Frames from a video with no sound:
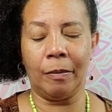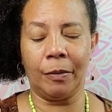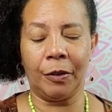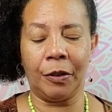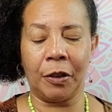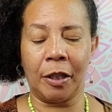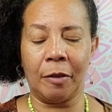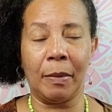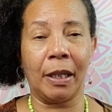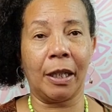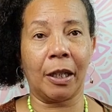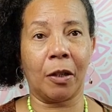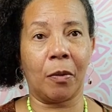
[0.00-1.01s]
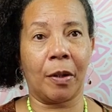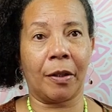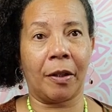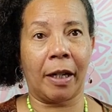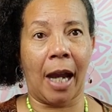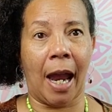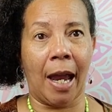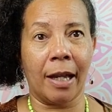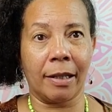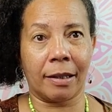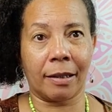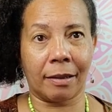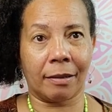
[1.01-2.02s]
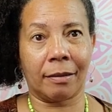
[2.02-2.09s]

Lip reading: you give me a nickel worth of gas,